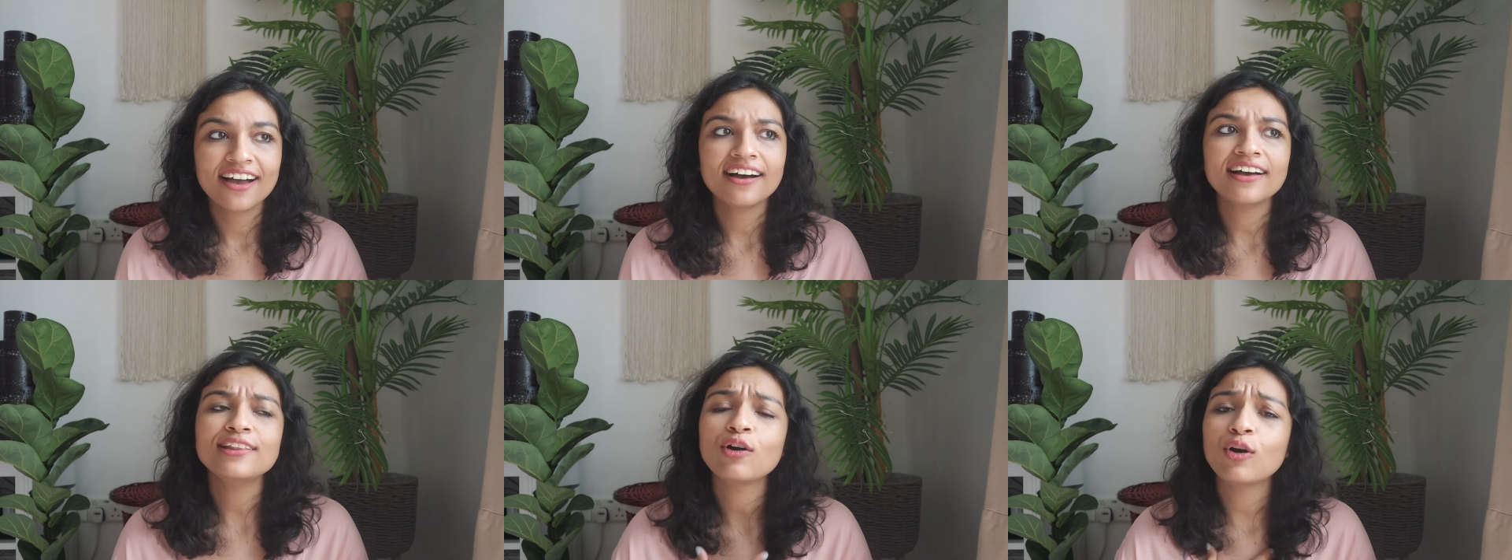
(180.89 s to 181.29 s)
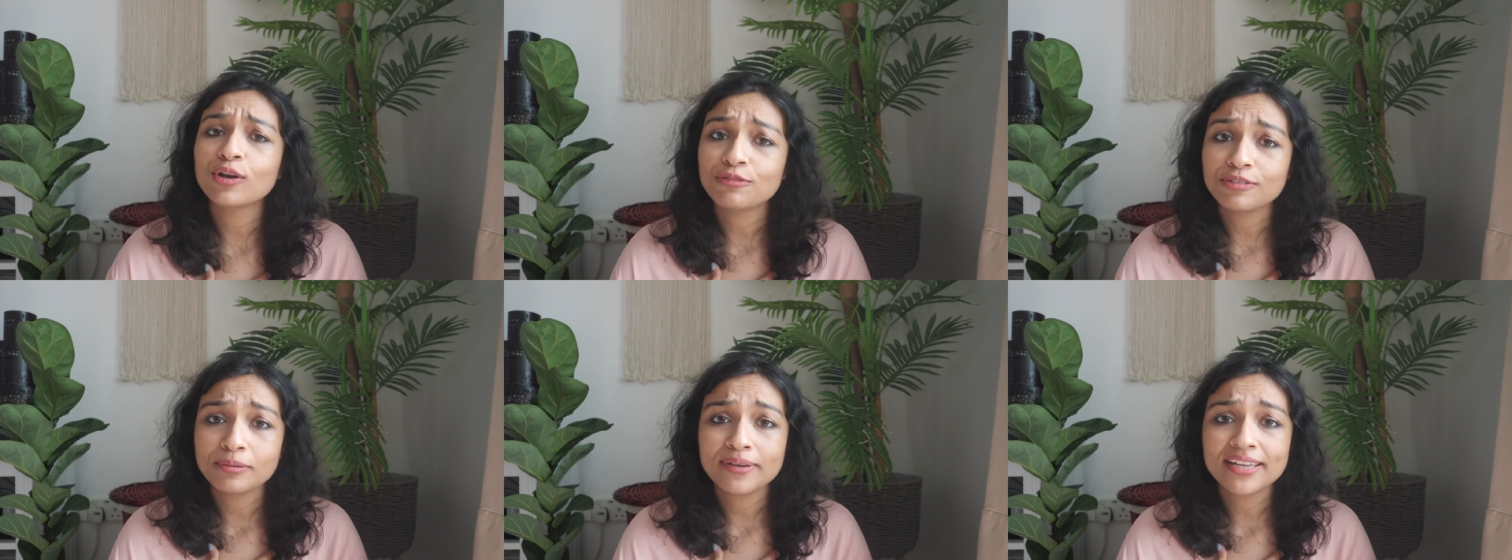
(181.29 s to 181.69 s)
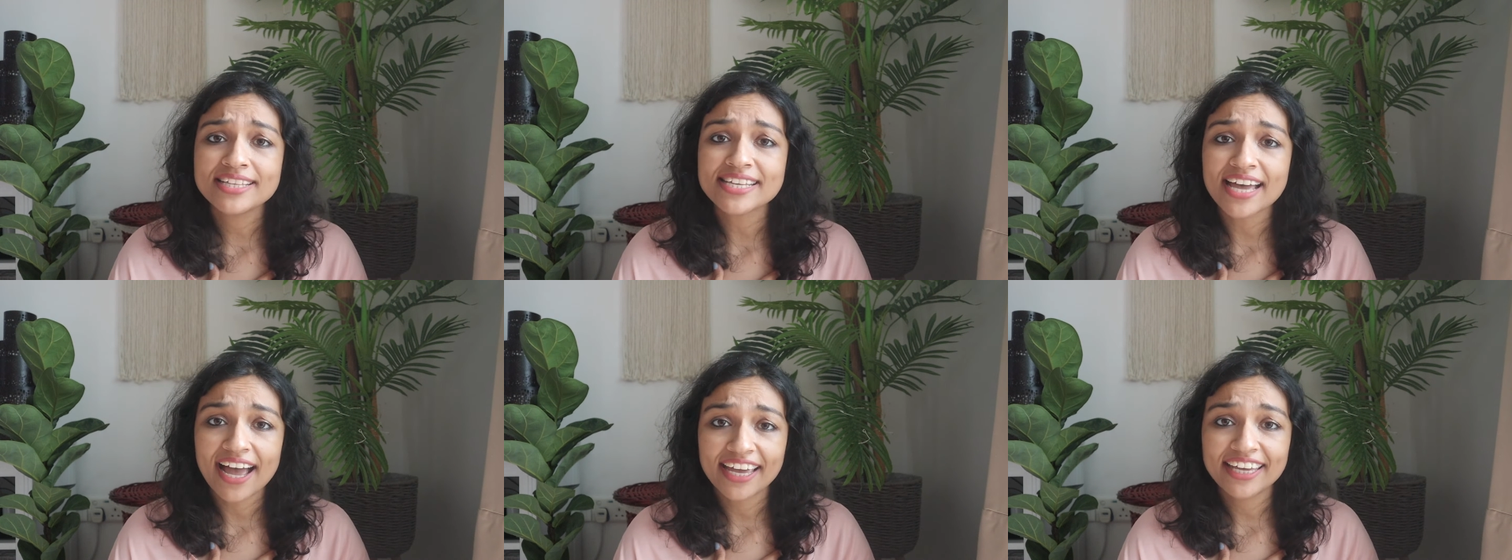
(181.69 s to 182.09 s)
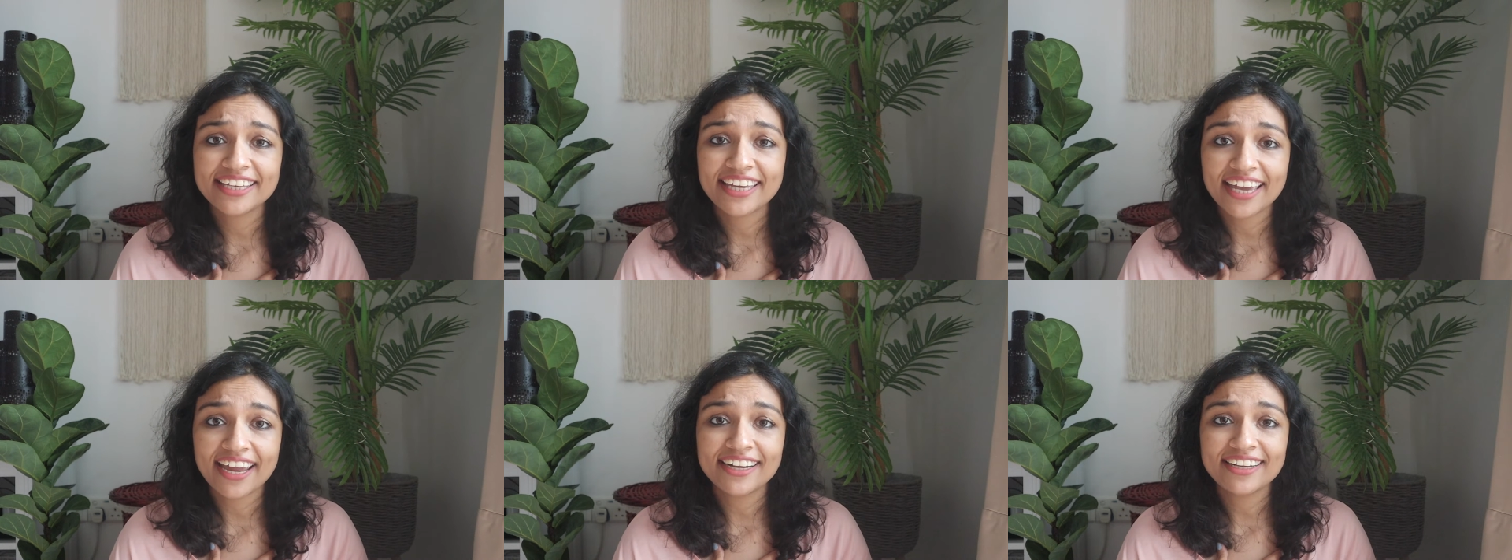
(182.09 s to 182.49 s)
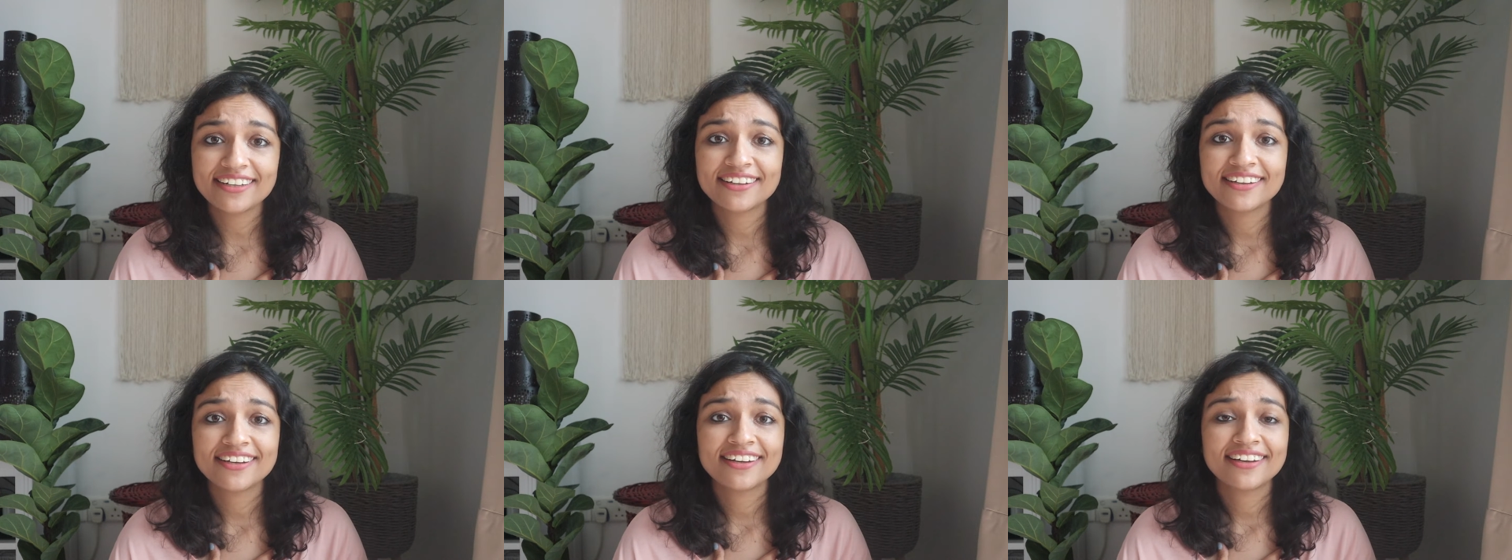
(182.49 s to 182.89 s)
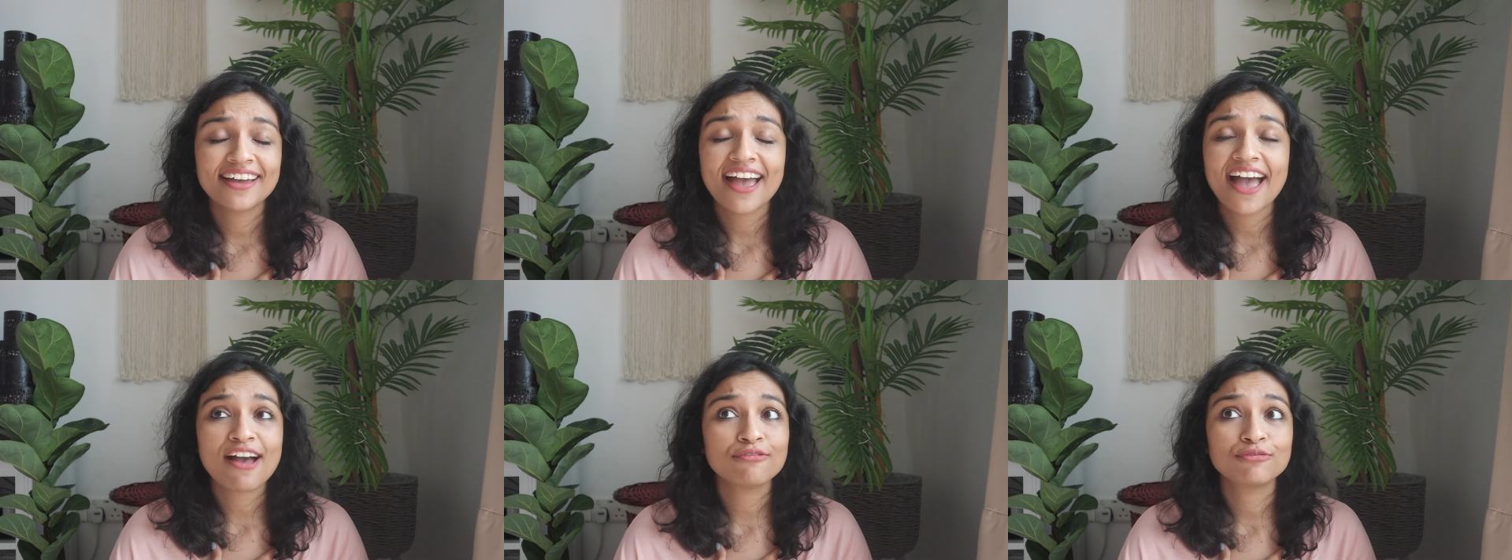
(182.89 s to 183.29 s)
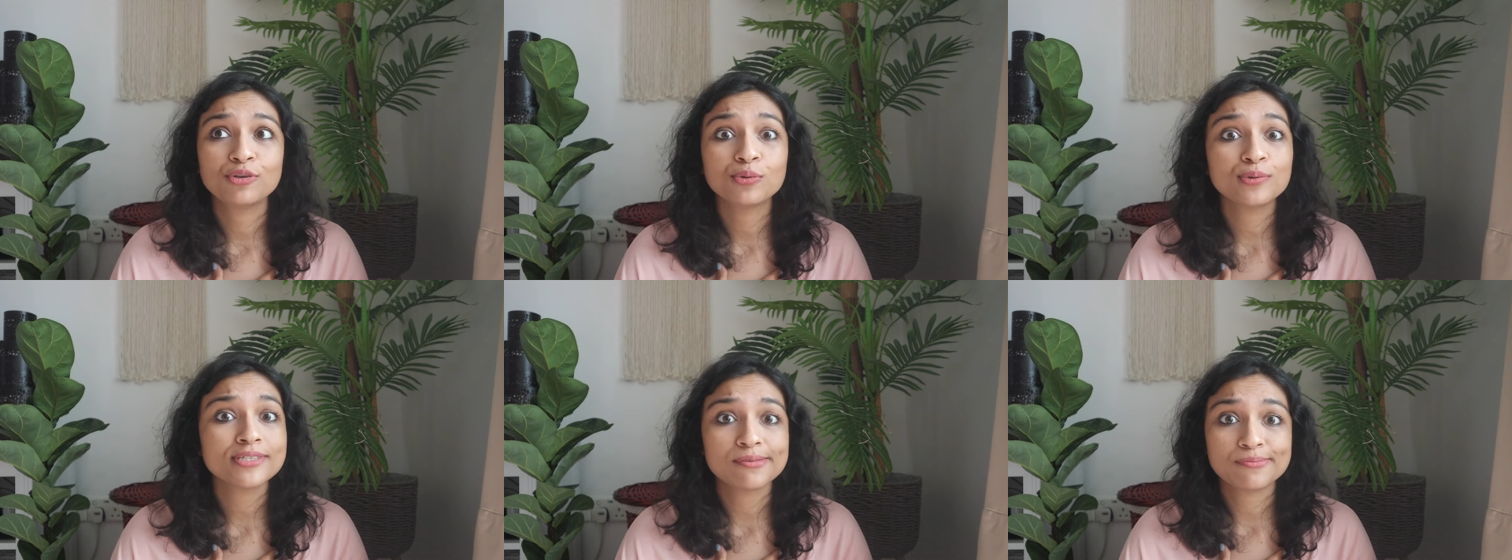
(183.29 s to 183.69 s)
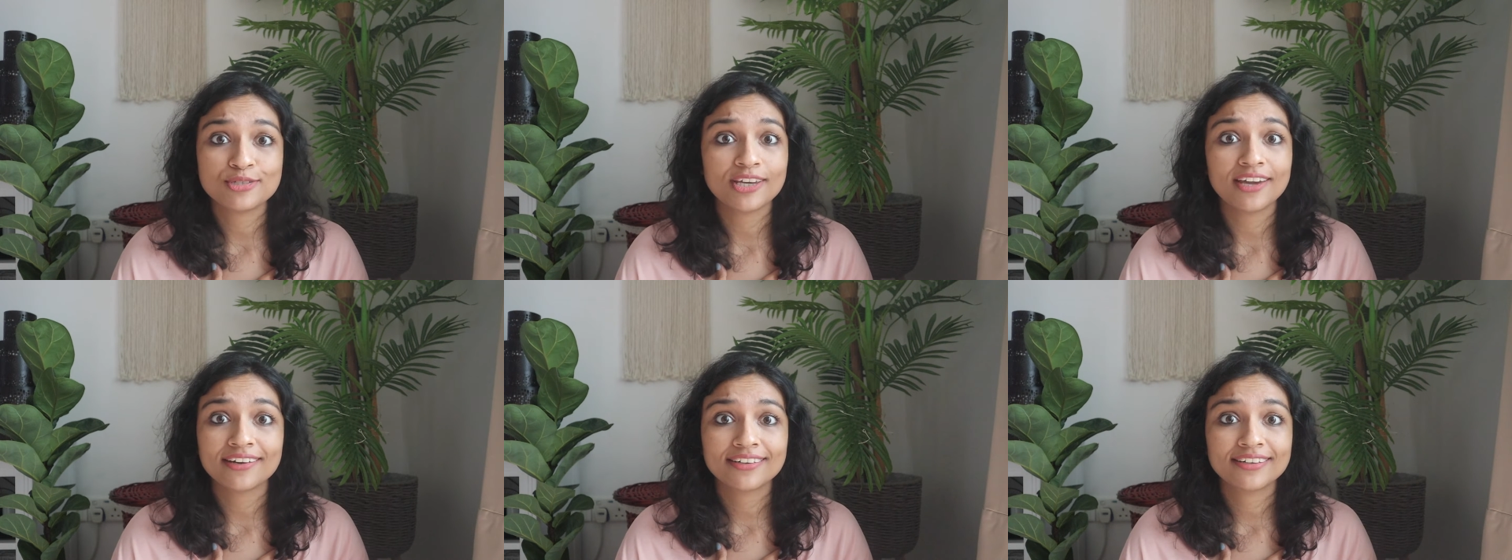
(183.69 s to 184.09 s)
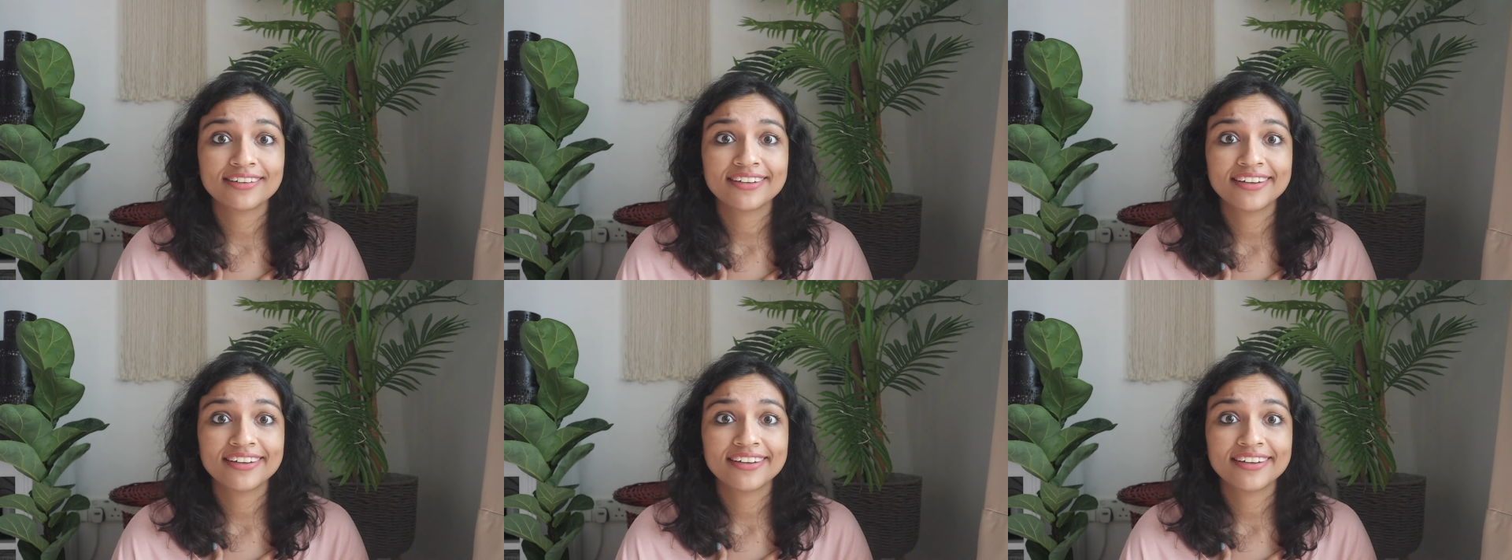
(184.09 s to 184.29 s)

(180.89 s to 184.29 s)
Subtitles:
a lot of emails I get have no subject.